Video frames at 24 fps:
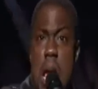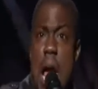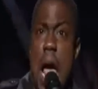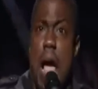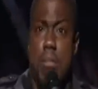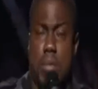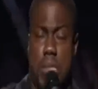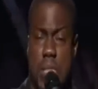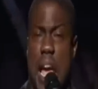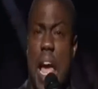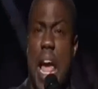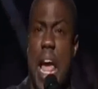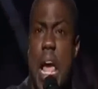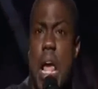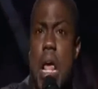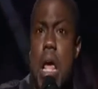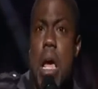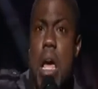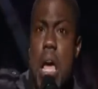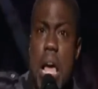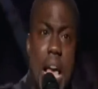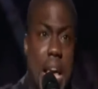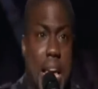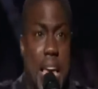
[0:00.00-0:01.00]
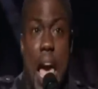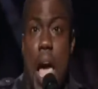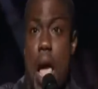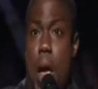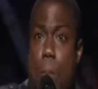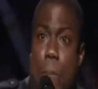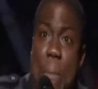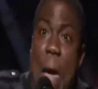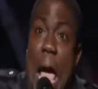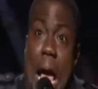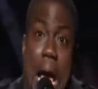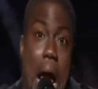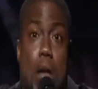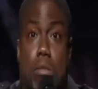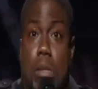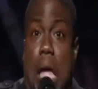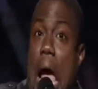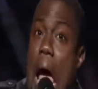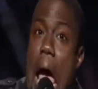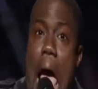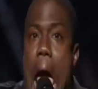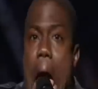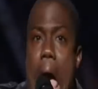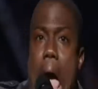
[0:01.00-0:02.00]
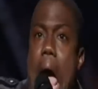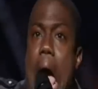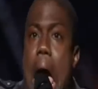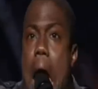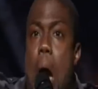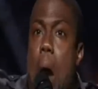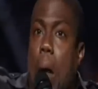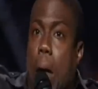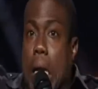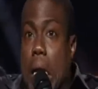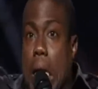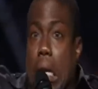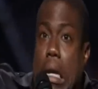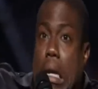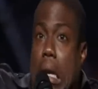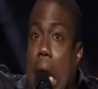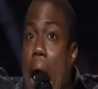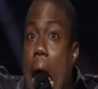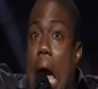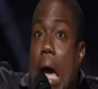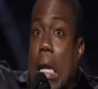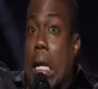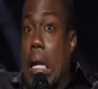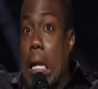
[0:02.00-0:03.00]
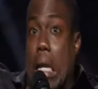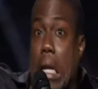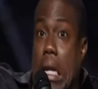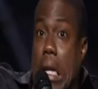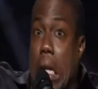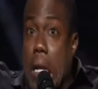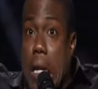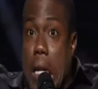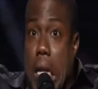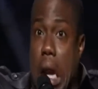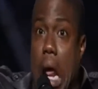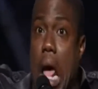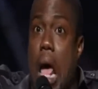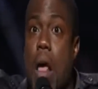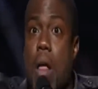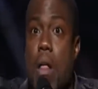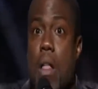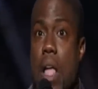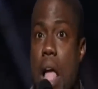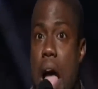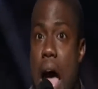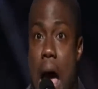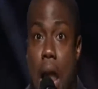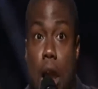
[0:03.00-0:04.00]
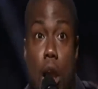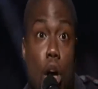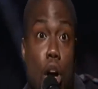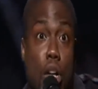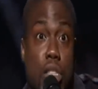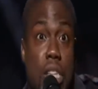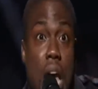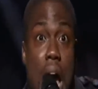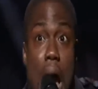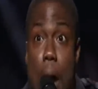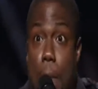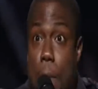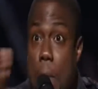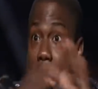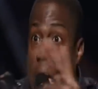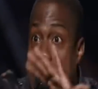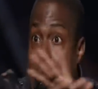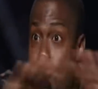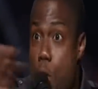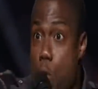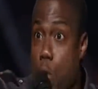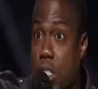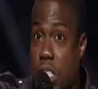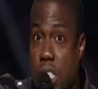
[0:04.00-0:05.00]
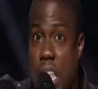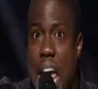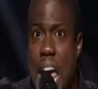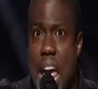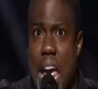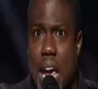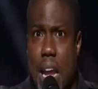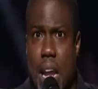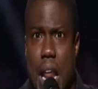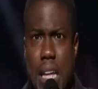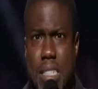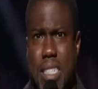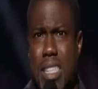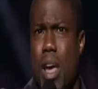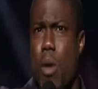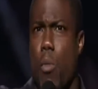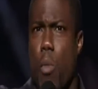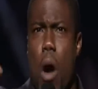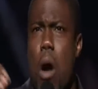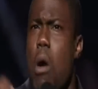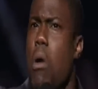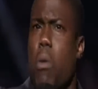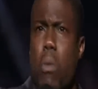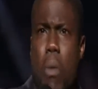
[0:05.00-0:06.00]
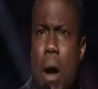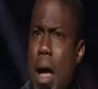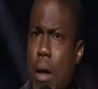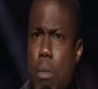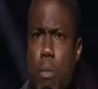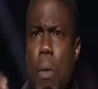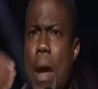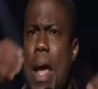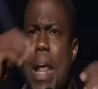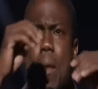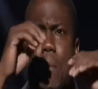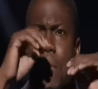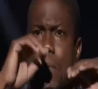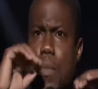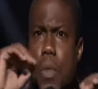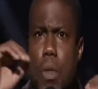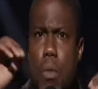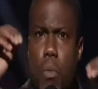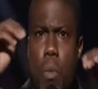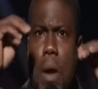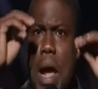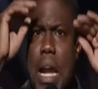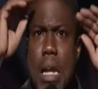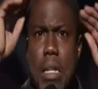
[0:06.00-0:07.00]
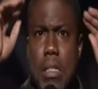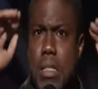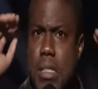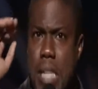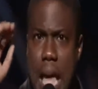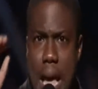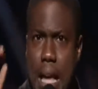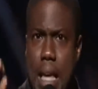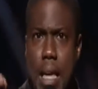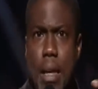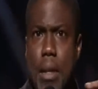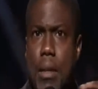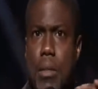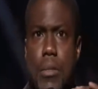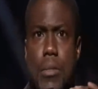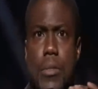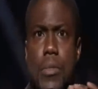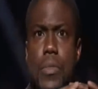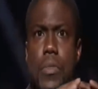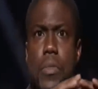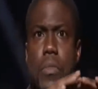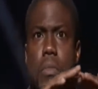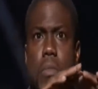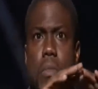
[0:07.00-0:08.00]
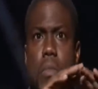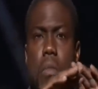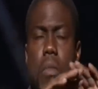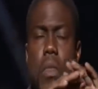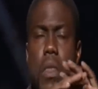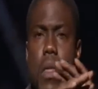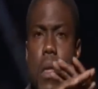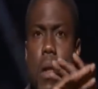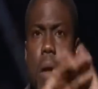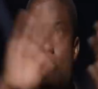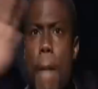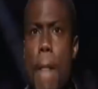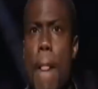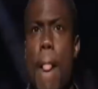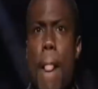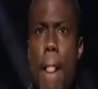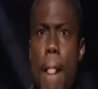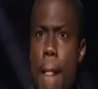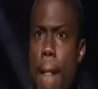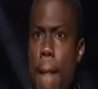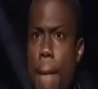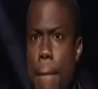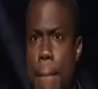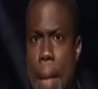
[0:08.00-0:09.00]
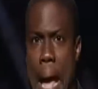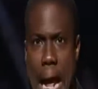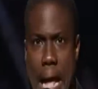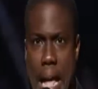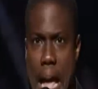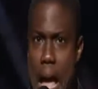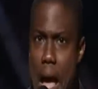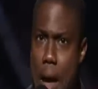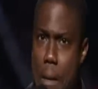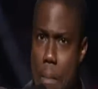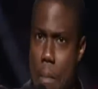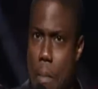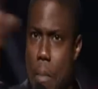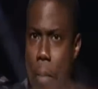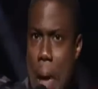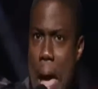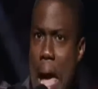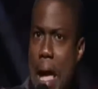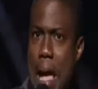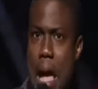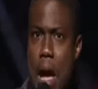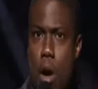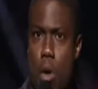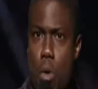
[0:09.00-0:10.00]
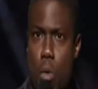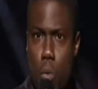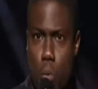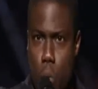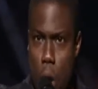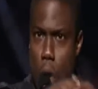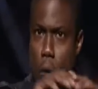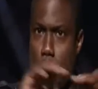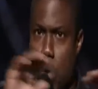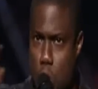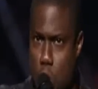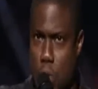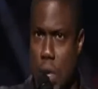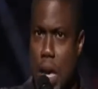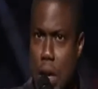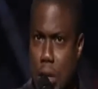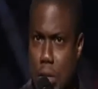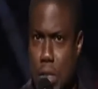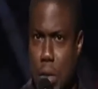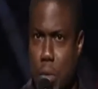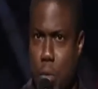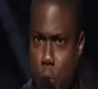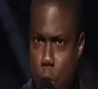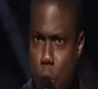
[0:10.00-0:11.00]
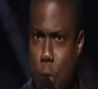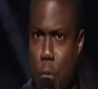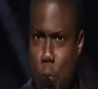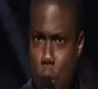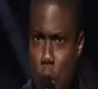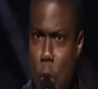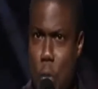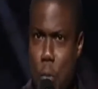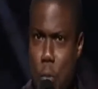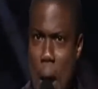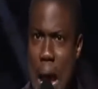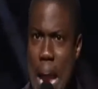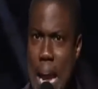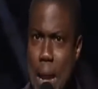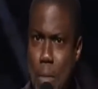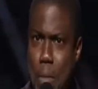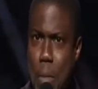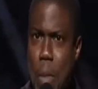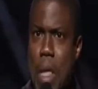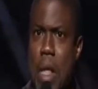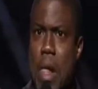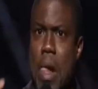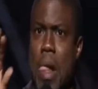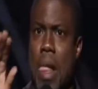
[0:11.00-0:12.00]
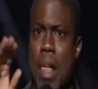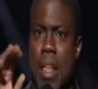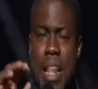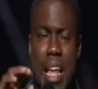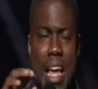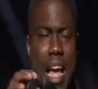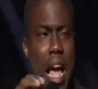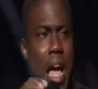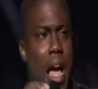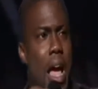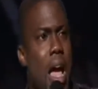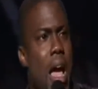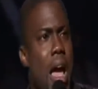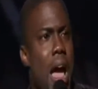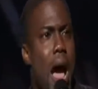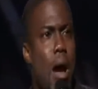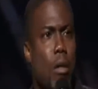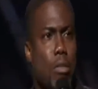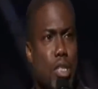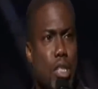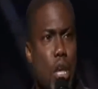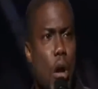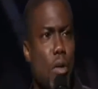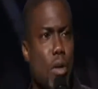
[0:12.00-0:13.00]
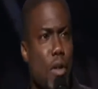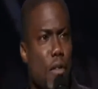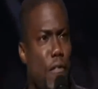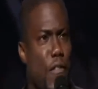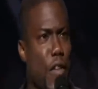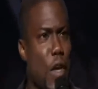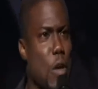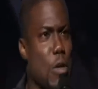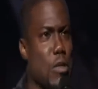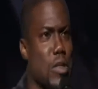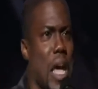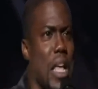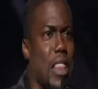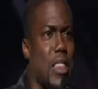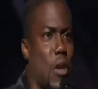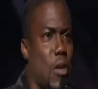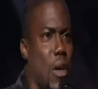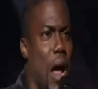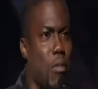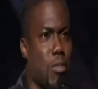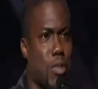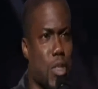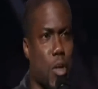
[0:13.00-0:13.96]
what I'm saying? He came back, I'm like, I looked up, he was dead. I said, whoa, what? Wait a second. Back up, well, who killed him? What? I was so confused, I thought